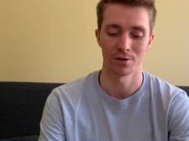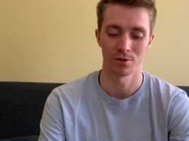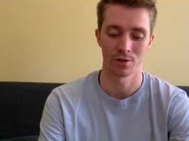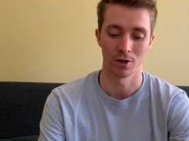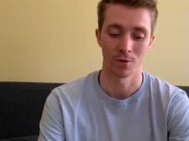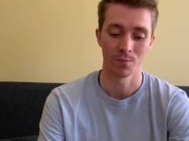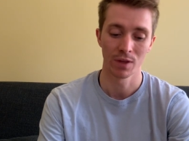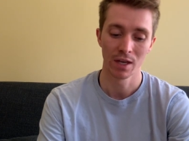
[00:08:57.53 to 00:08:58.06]

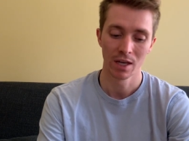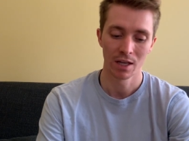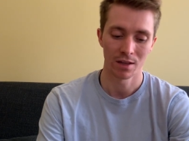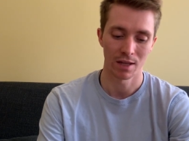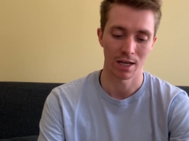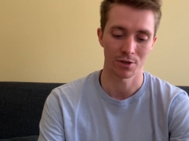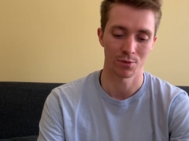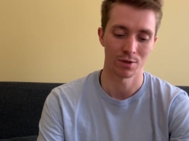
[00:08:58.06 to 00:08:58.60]
So
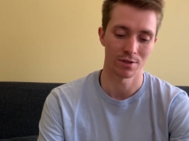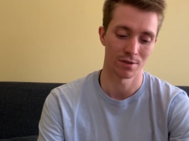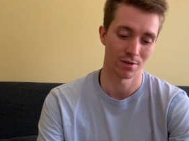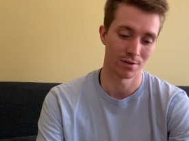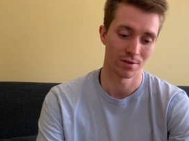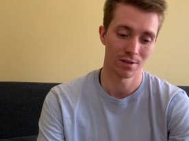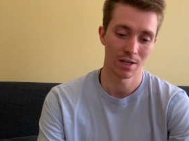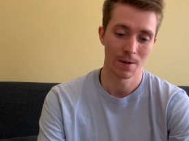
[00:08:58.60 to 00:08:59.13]
last reason
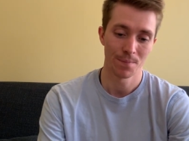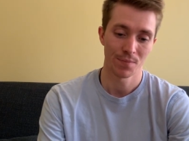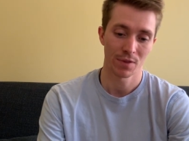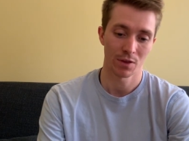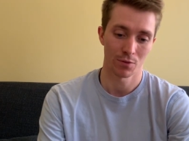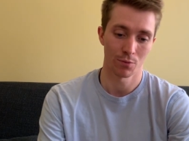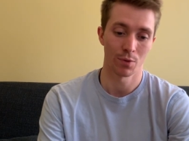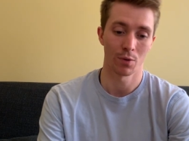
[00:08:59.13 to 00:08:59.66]
is
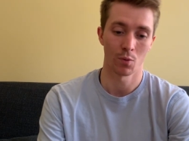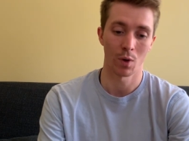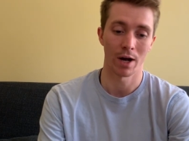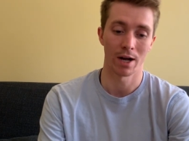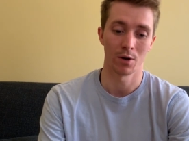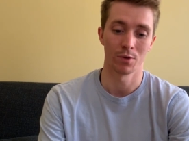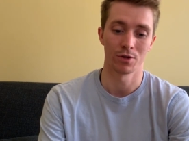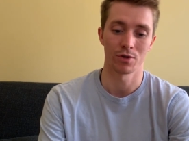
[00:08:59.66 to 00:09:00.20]

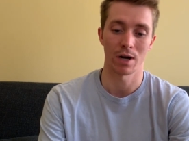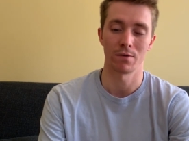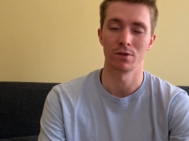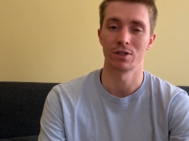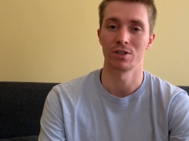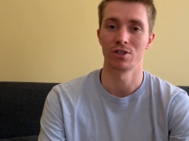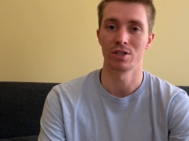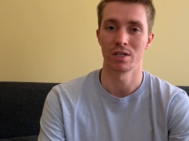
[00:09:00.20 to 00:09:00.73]
why I would
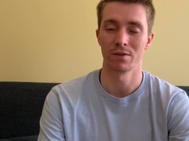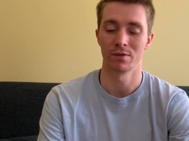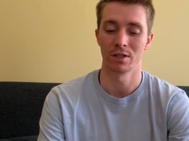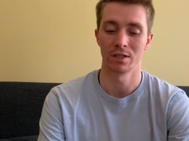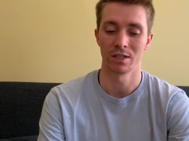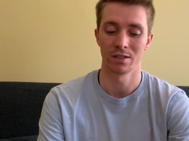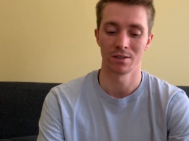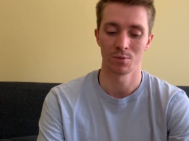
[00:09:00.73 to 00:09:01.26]
travel to
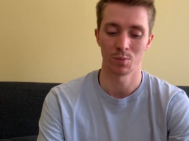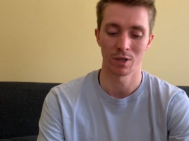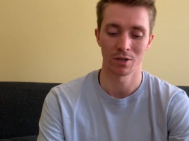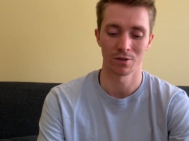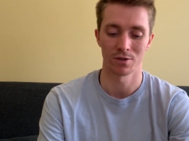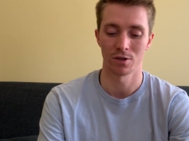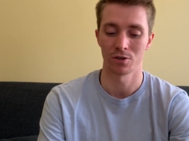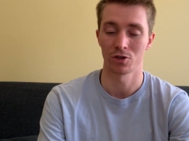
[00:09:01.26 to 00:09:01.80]
Geneva is
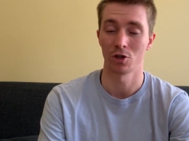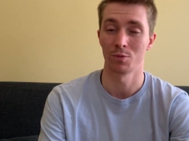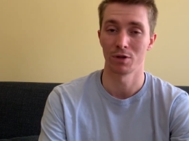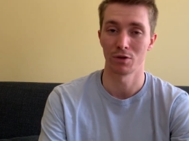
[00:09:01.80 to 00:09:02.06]
because there are so